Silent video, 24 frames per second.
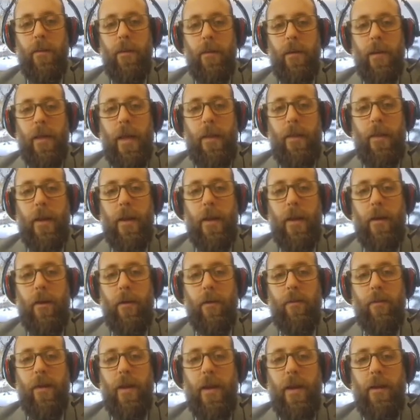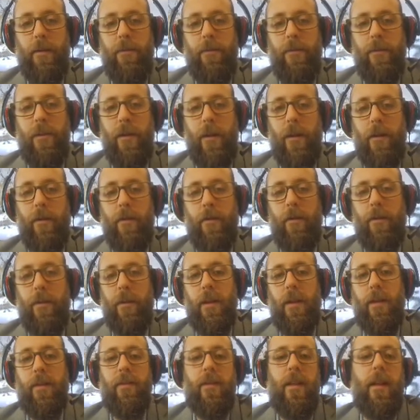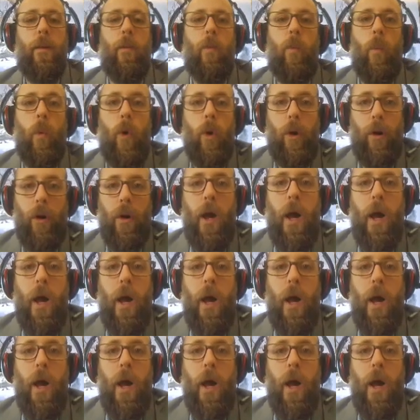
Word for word: and then I also have, it's not a word,